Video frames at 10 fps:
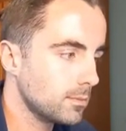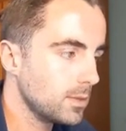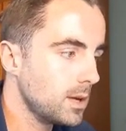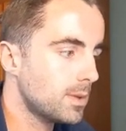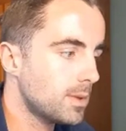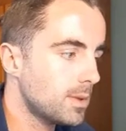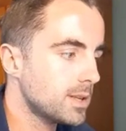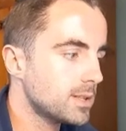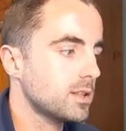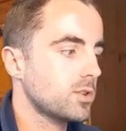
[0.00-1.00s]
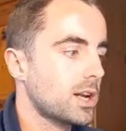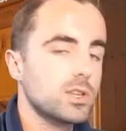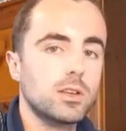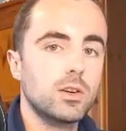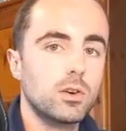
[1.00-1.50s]
basically the
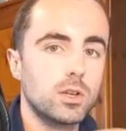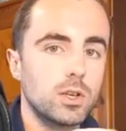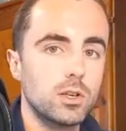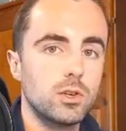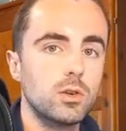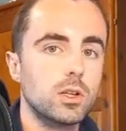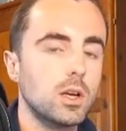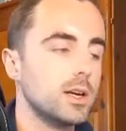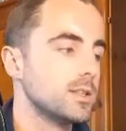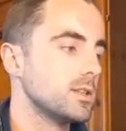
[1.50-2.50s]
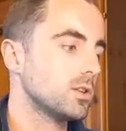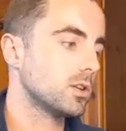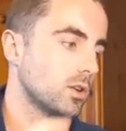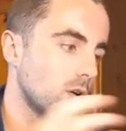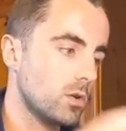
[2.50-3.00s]
strategy that you're going to utilize is you're
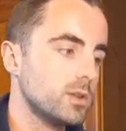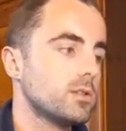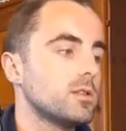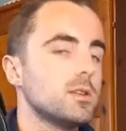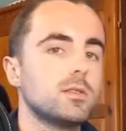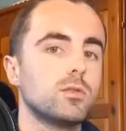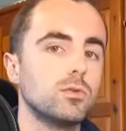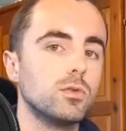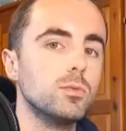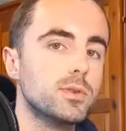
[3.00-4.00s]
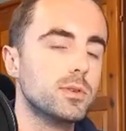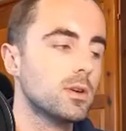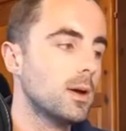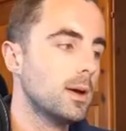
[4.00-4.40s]
going to go into these groups